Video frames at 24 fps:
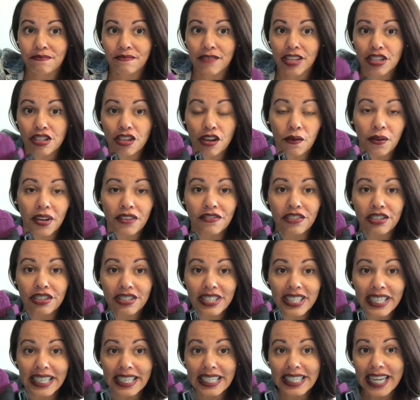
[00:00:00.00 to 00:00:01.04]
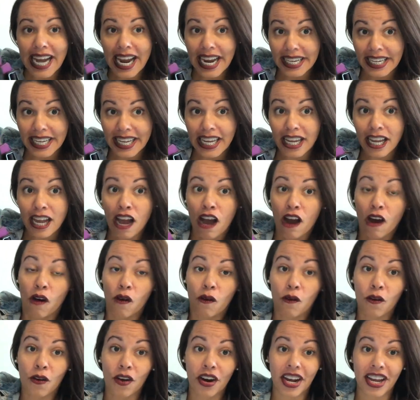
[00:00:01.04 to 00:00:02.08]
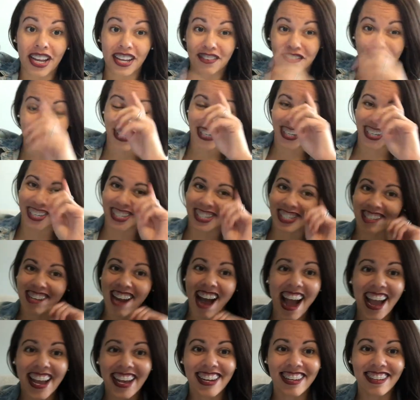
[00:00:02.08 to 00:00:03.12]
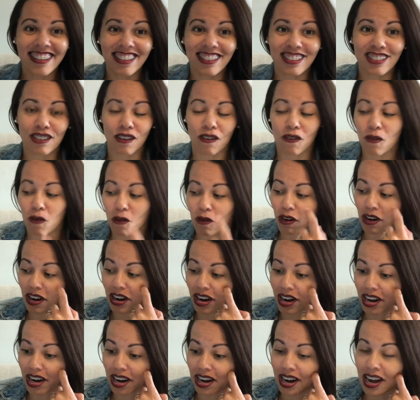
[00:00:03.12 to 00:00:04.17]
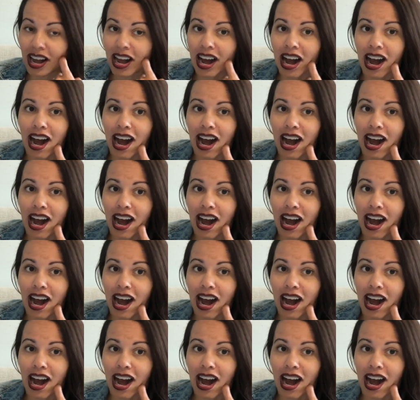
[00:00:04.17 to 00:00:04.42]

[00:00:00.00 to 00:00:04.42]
So if you're teeny tiny, or if you're a child or